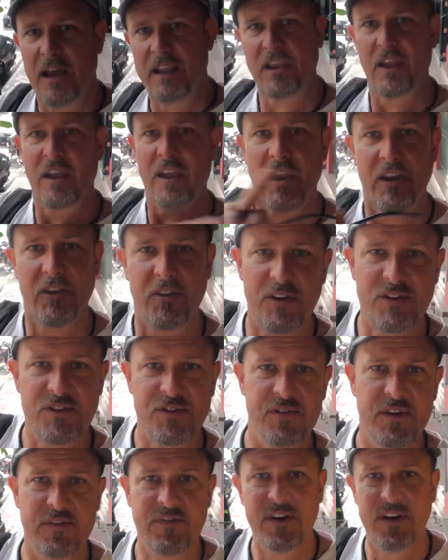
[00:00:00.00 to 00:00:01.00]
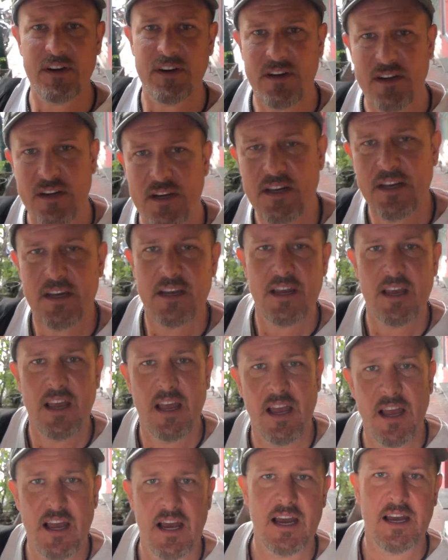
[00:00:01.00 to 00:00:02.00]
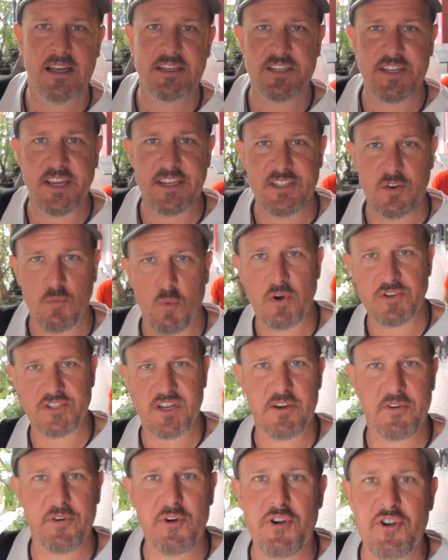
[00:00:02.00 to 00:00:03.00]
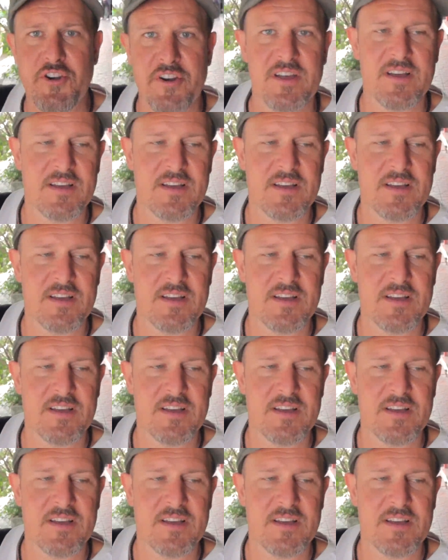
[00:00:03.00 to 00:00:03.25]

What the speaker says: going across the river to get to Wat Arun.